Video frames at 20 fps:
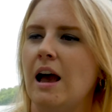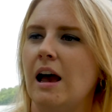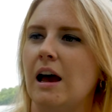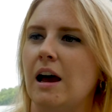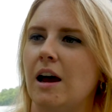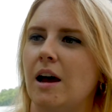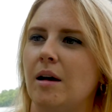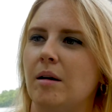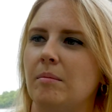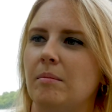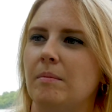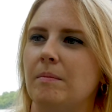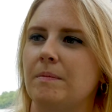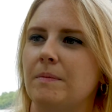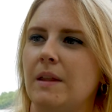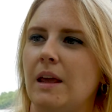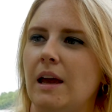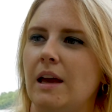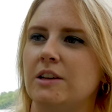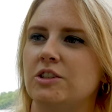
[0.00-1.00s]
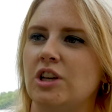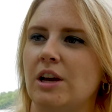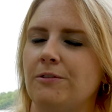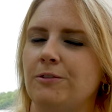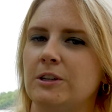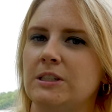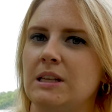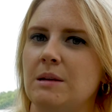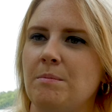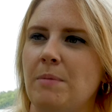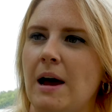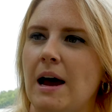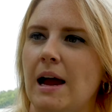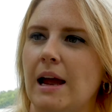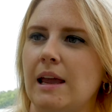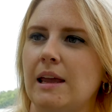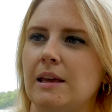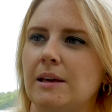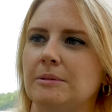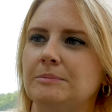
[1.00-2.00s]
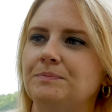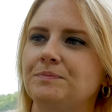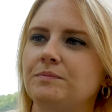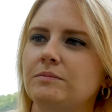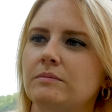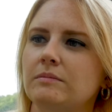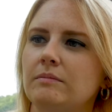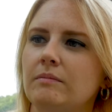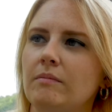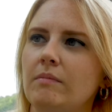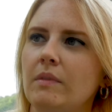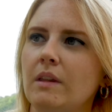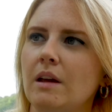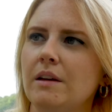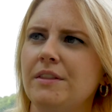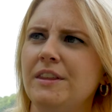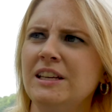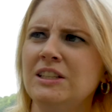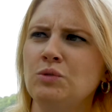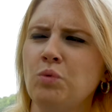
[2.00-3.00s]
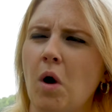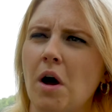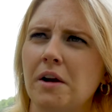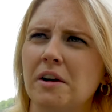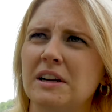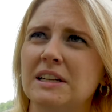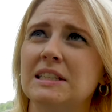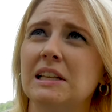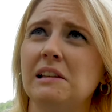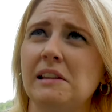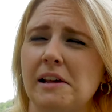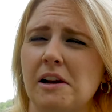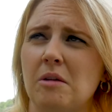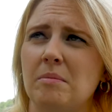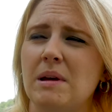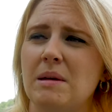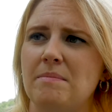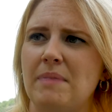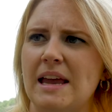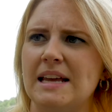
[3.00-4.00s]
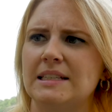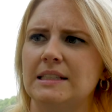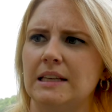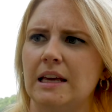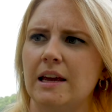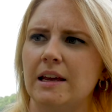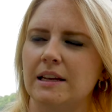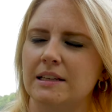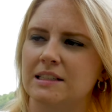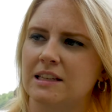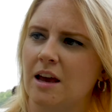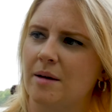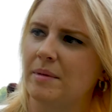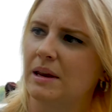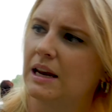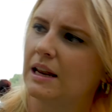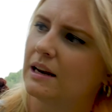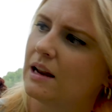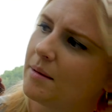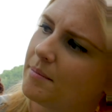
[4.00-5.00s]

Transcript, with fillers: um, at Jefferson Pike. This water is a little bit basic. It's coming in